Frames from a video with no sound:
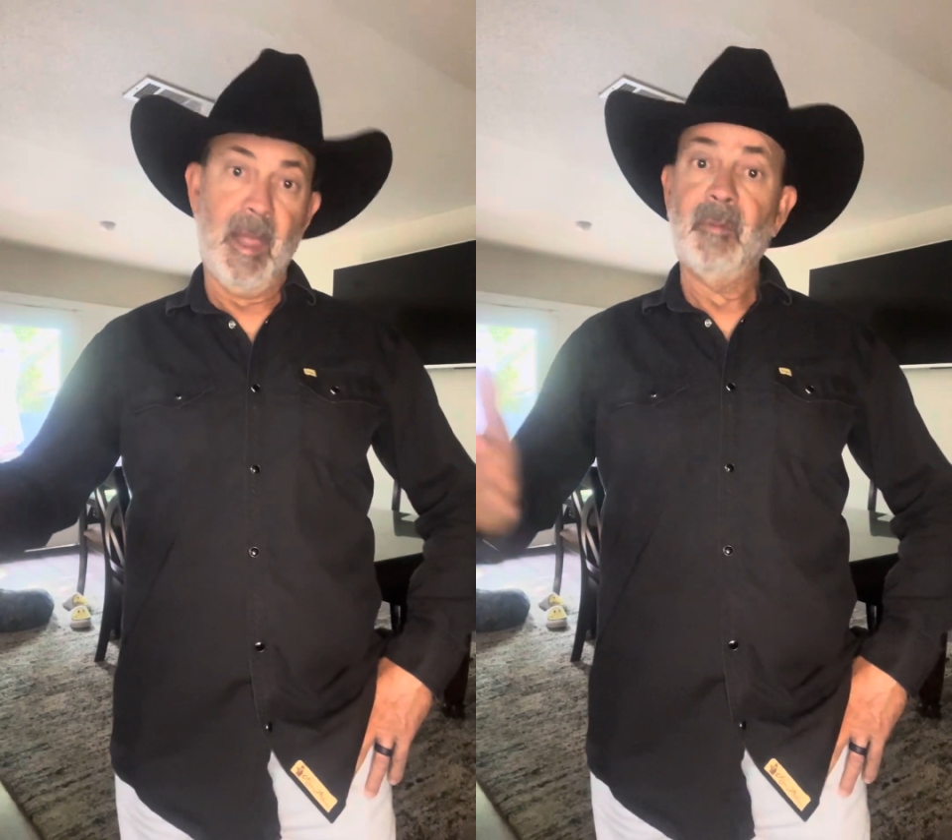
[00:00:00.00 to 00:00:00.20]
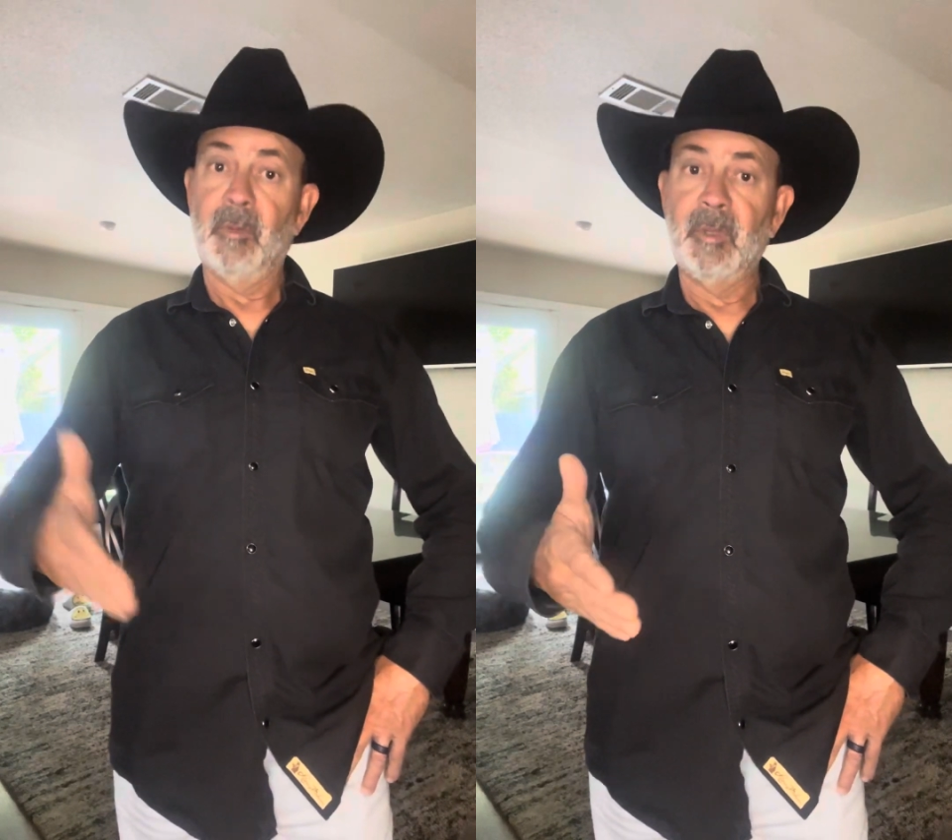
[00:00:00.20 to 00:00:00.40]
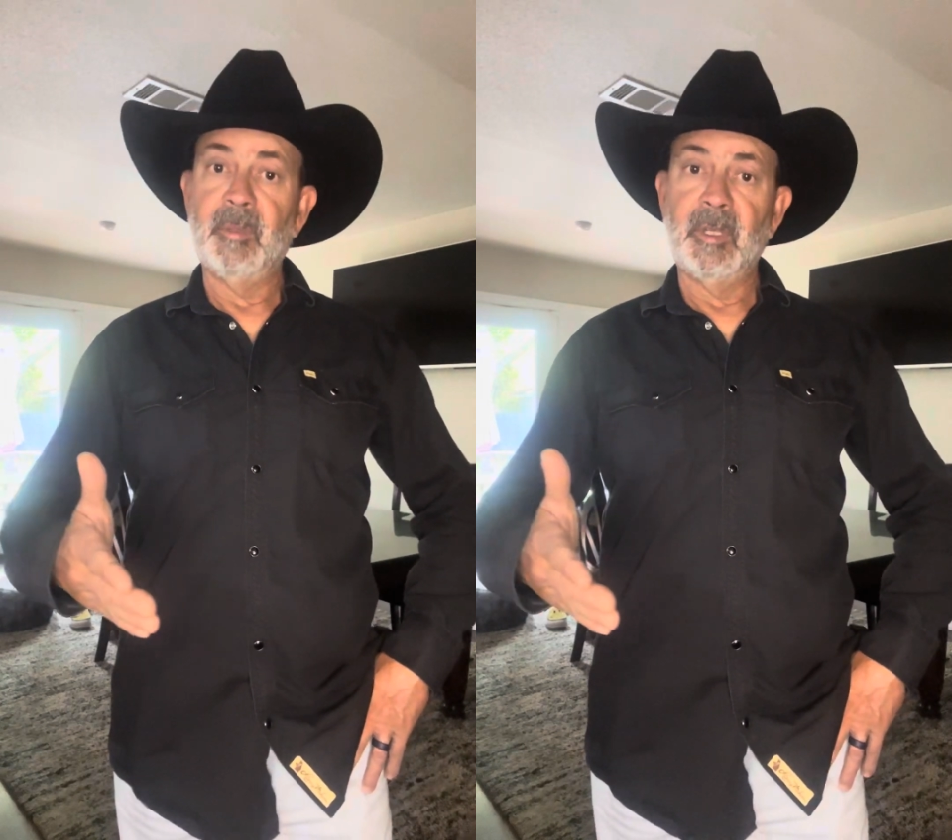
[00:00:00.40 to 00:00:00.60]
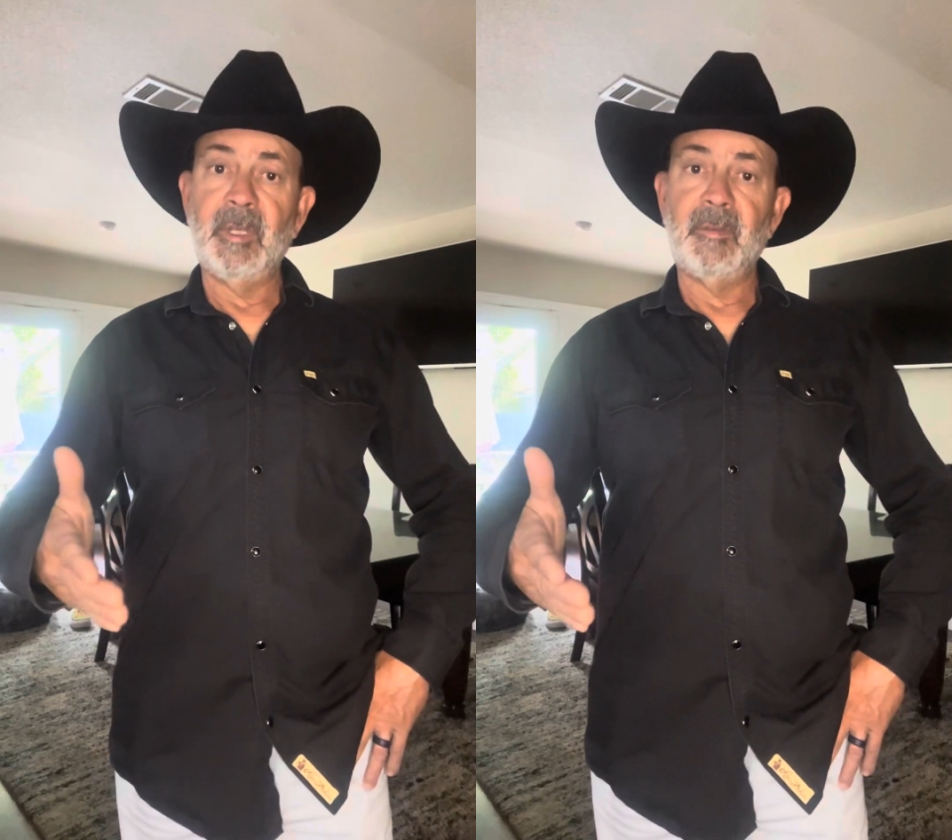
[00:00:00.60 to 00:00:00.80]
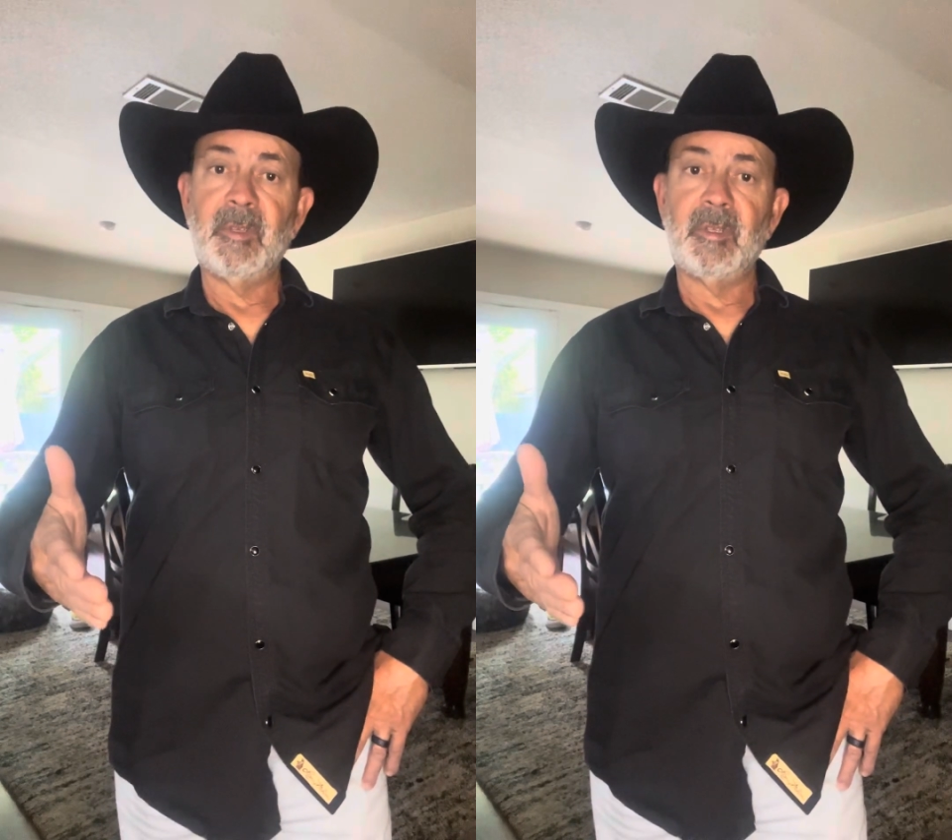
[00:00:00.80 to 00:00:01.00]
really
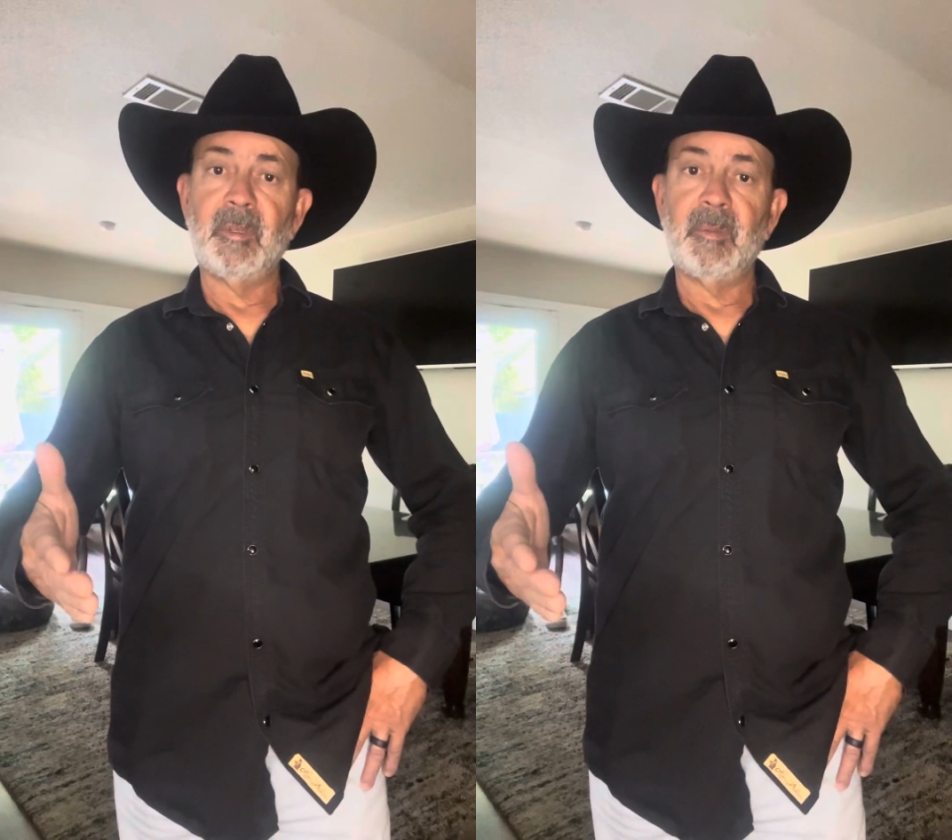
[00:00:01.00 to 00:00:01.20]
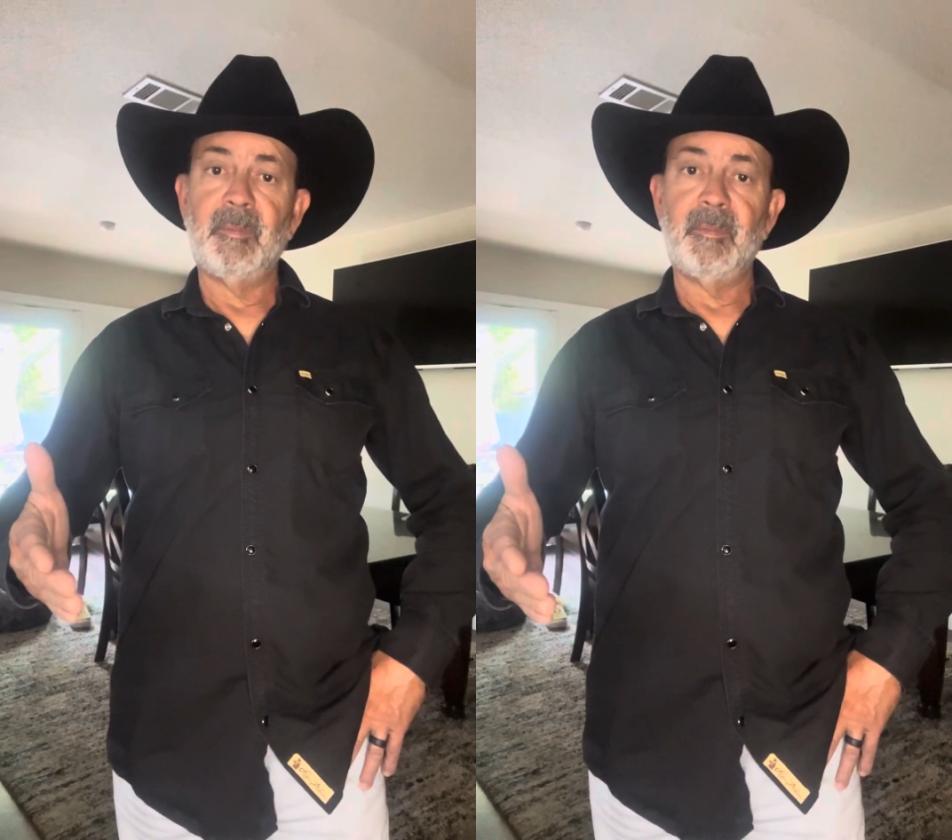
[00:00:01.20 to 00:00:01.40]
believe that the